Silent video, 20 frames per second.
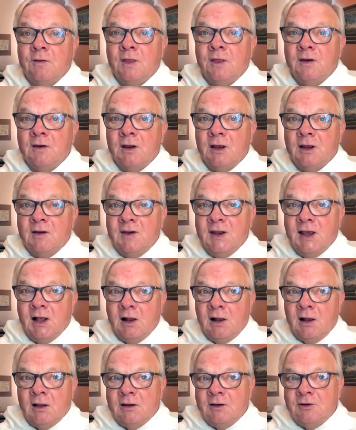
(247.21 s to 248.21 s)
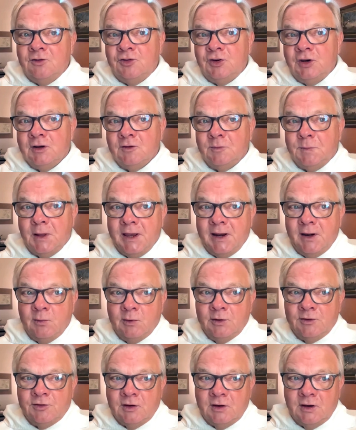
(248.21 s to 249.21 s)
That Adele, she
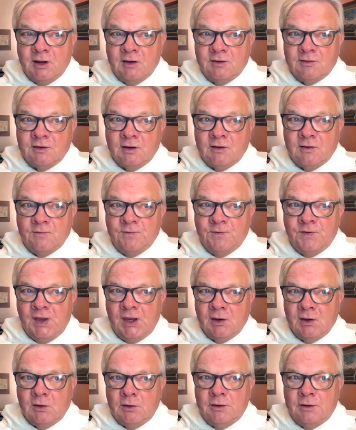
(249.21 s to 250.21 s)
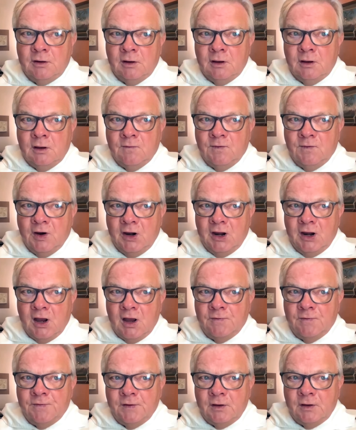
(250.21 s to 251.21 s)
explained, is a field very
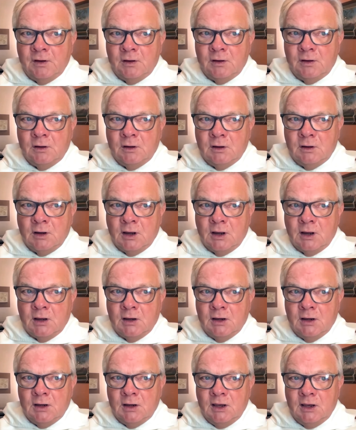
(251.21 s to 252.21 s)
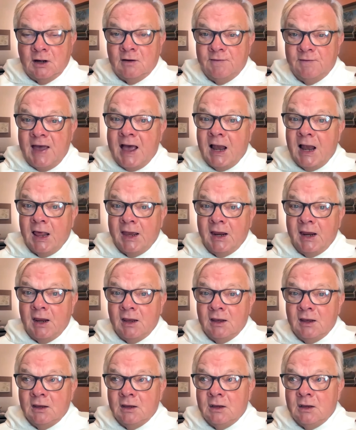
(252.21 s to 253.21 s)
often in a valley,
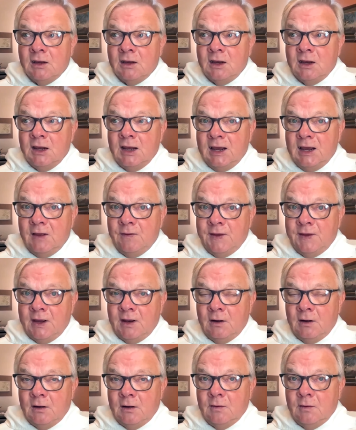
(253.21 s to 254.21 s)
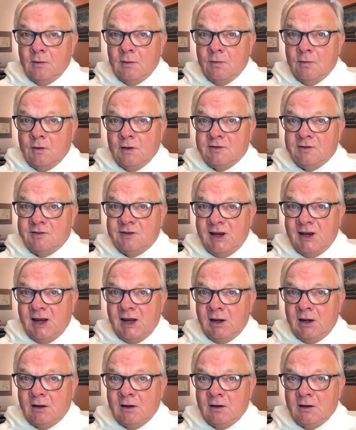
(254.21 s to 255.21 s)
and that the
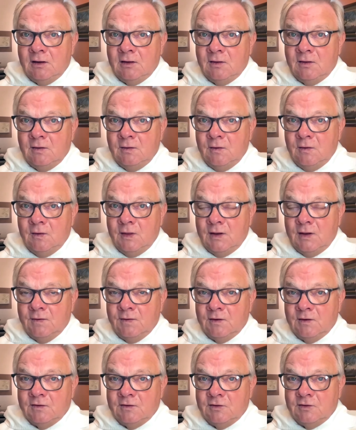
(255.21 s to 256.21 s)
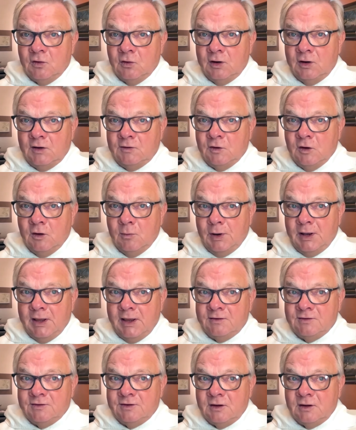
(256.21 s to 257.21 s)
scene that this story took
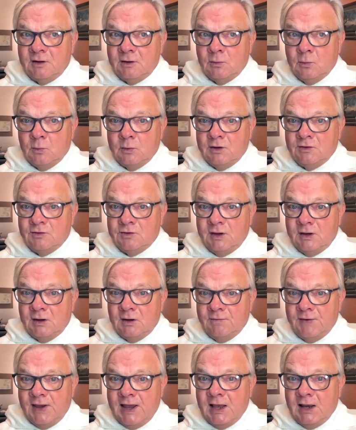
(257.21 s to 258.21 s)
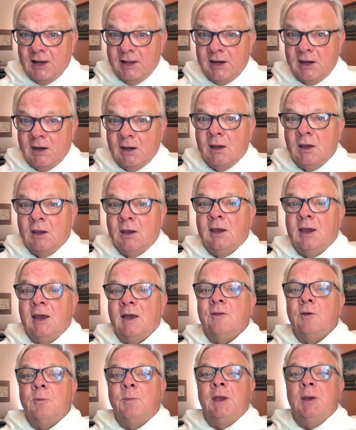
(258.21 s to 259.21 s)
place in was in a valley,
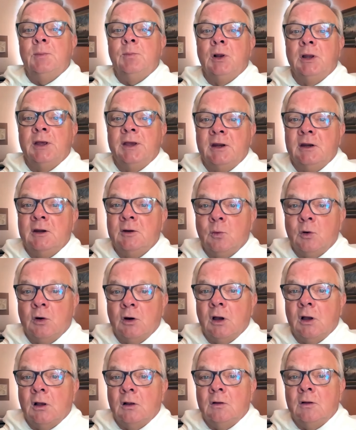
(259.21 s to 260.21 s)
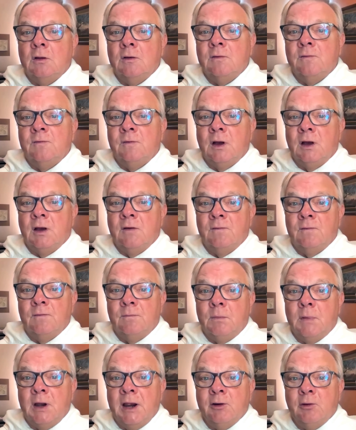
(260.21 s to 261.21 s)
and the people in it were all
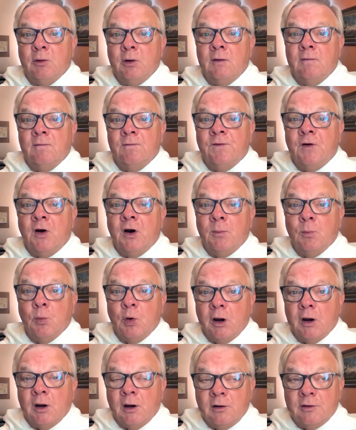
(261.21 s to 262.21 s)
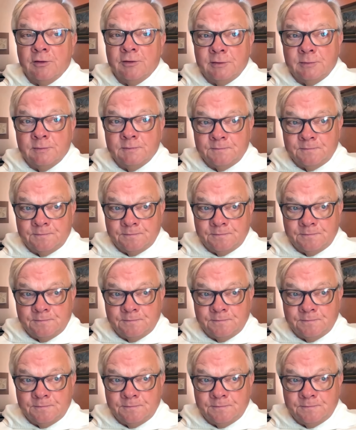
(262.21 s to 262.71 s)
migrant farm workers.